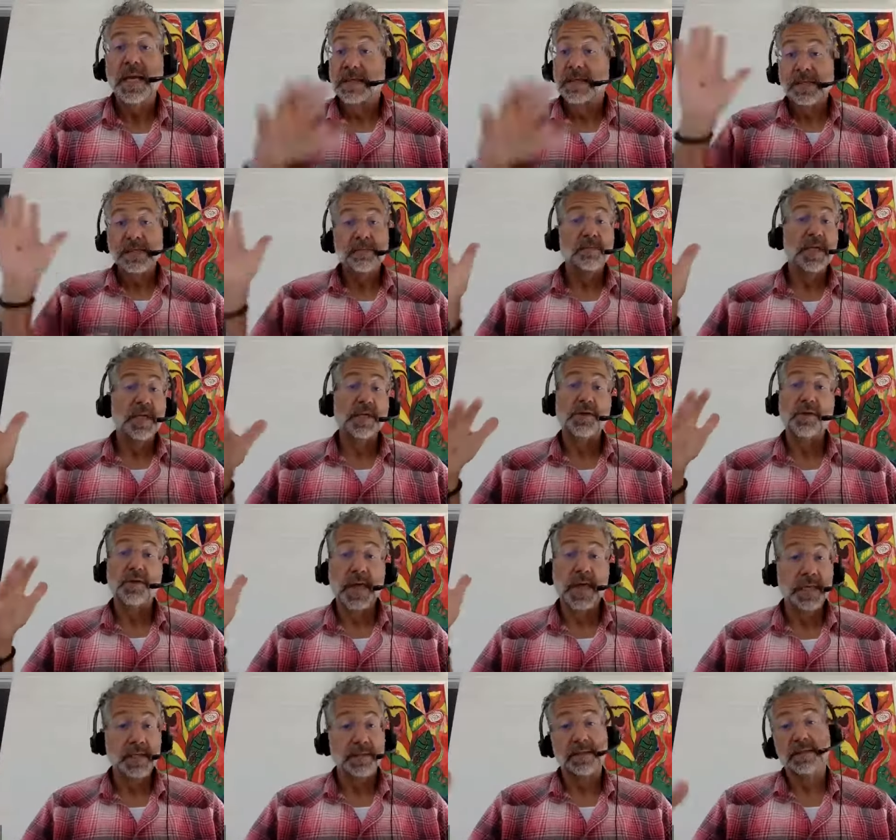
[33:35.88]
Doesn't mean you
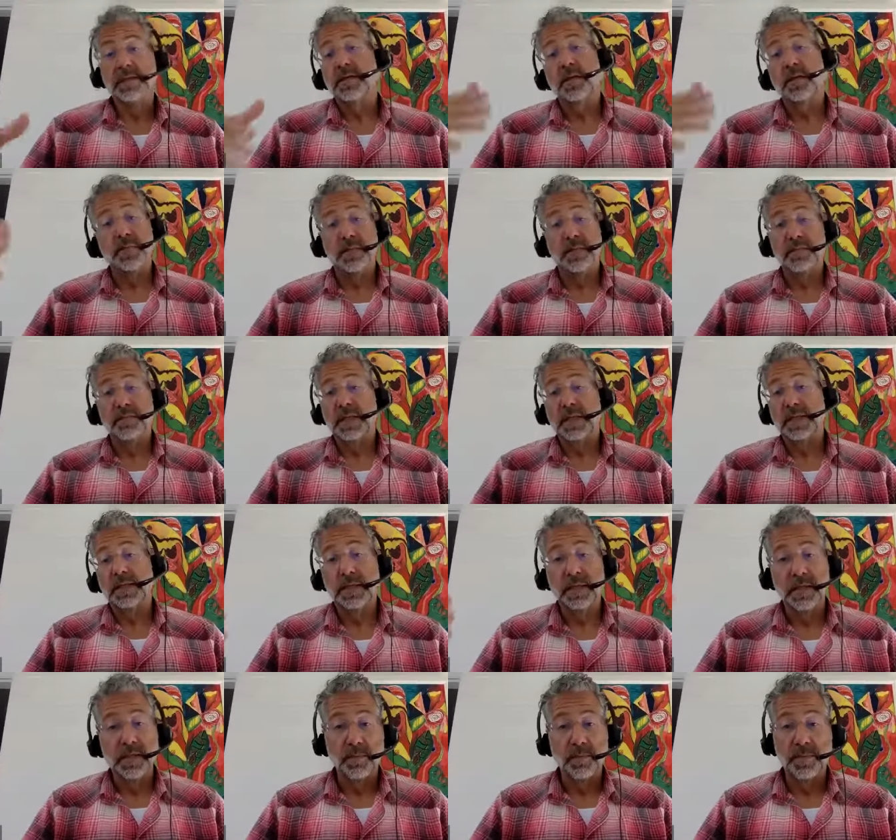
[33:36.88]
can't still be building
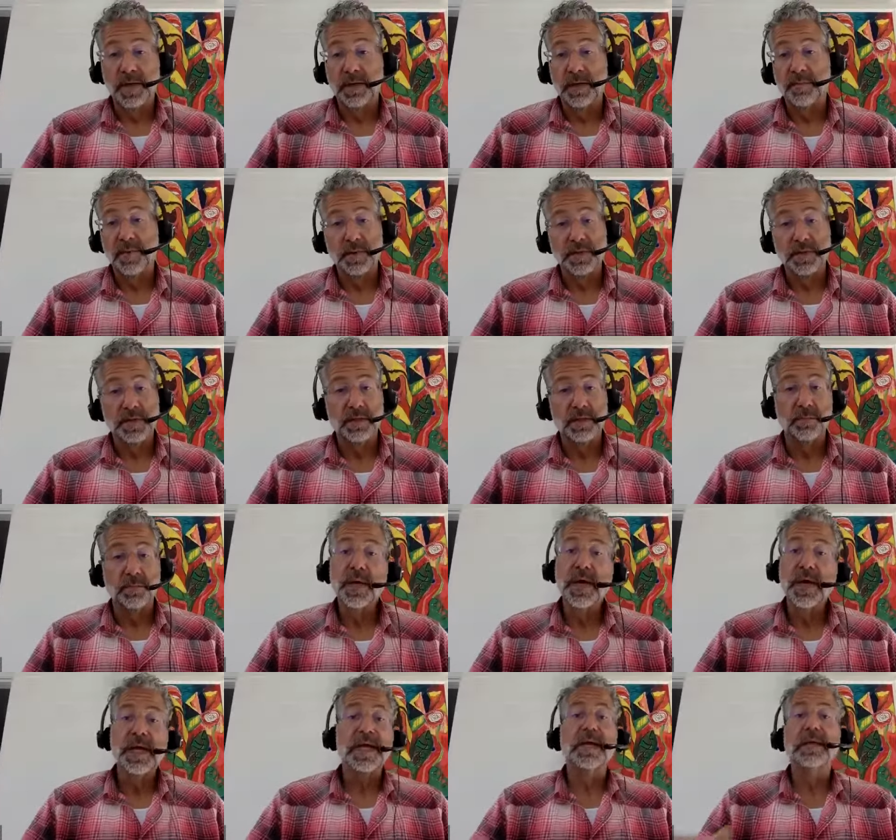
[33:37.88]
a little bit of personal
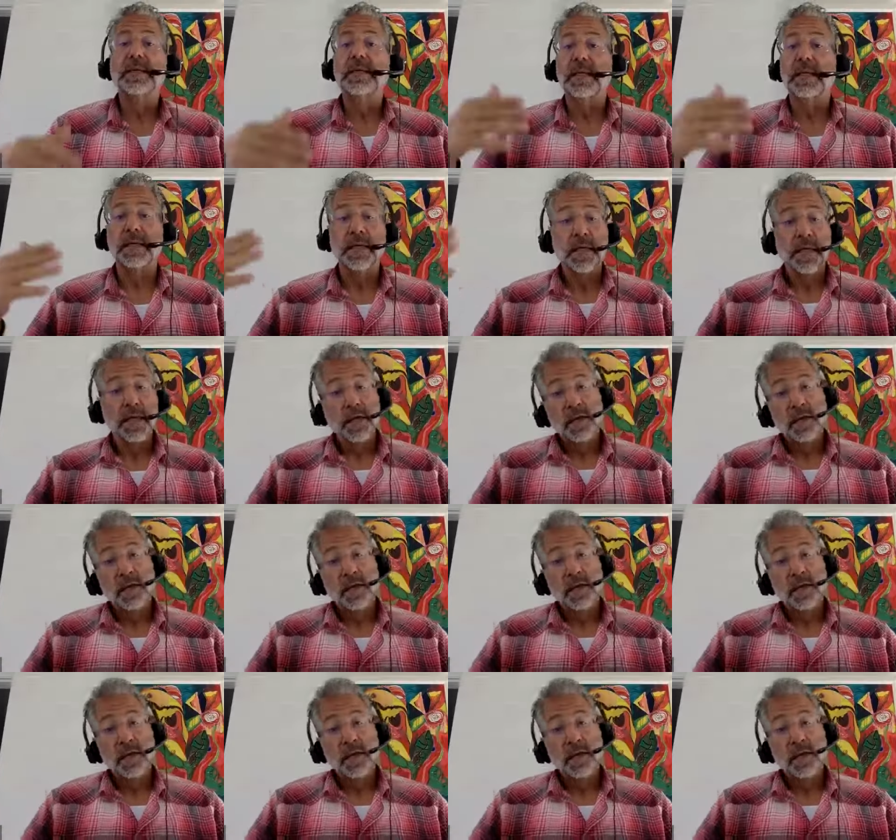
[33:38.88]
brand and